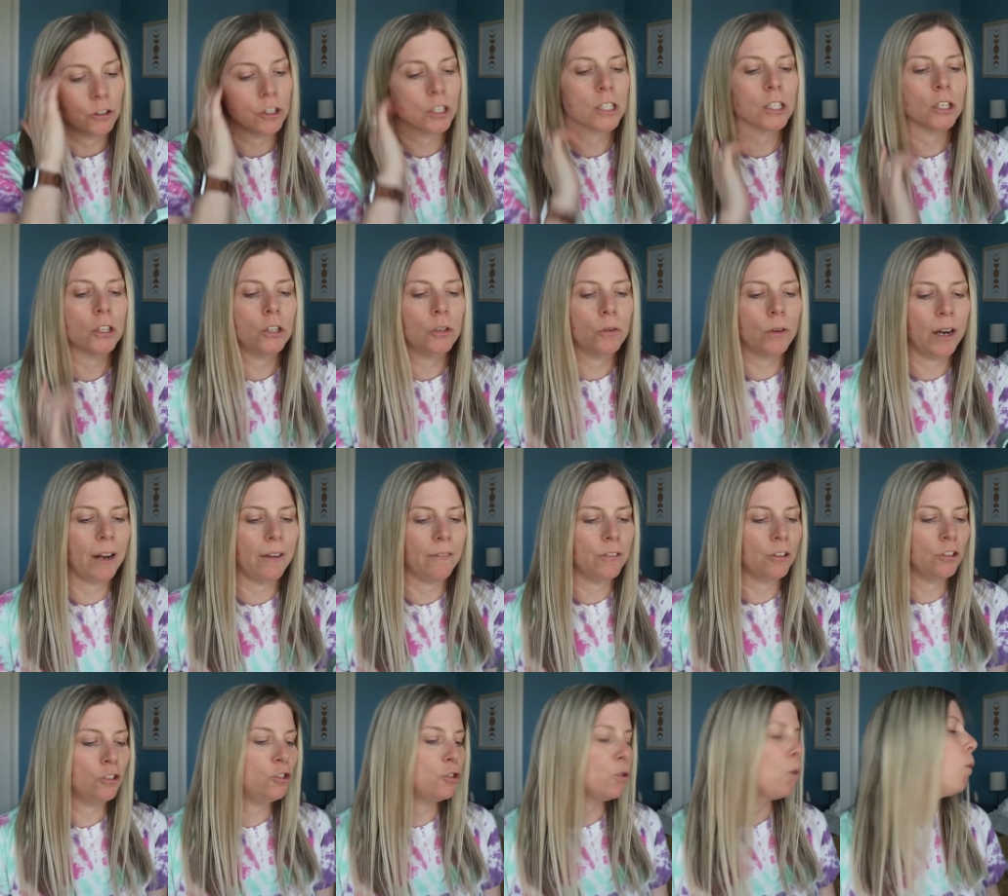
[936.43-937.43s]
just so you could have
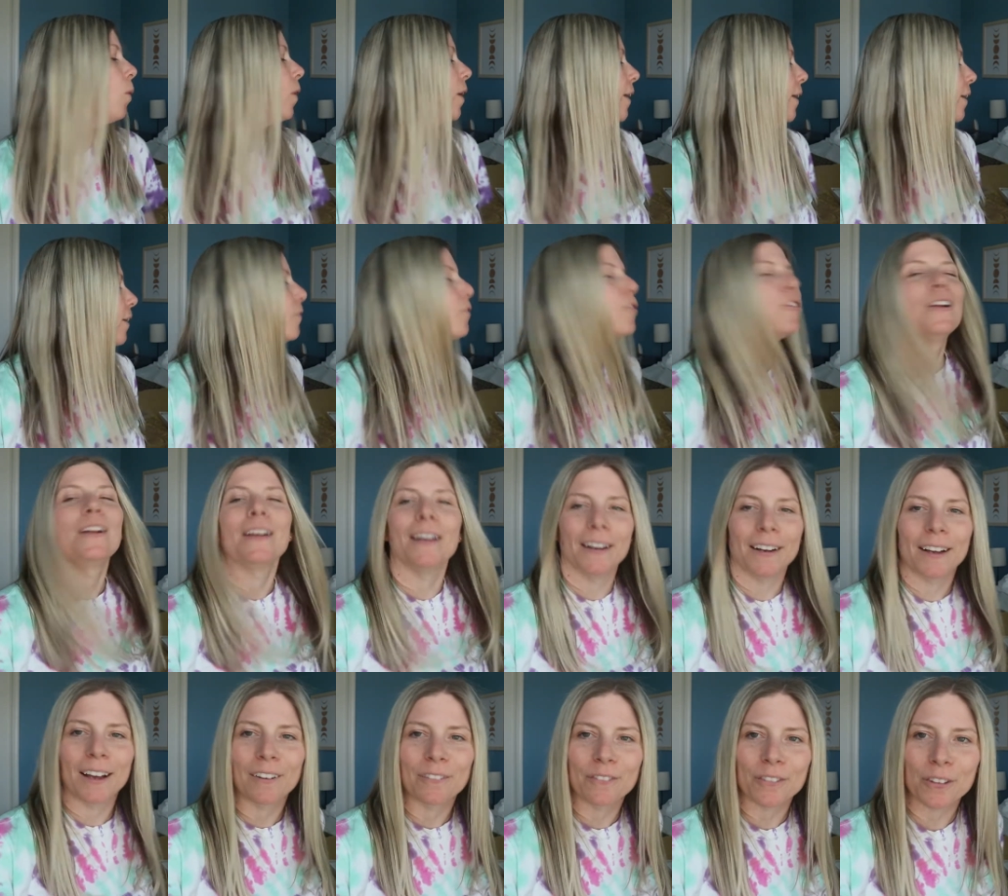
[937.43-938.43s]
the joy of reading it
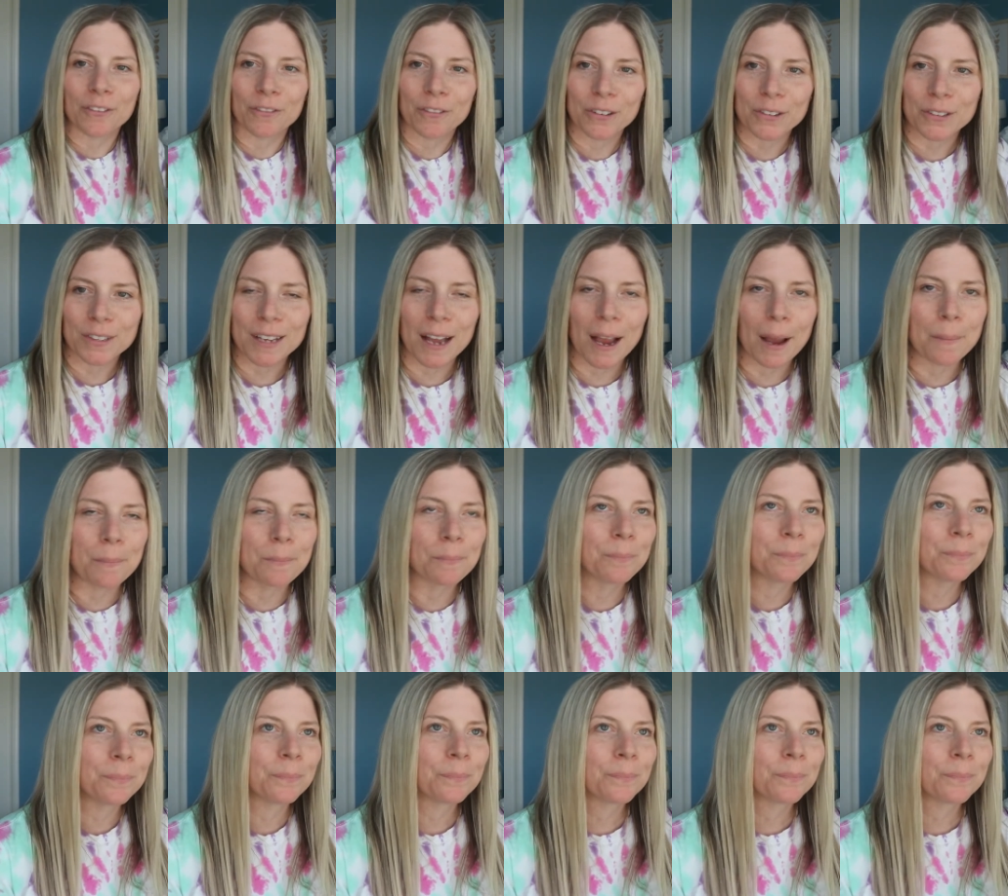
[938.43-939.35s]
again for the first time?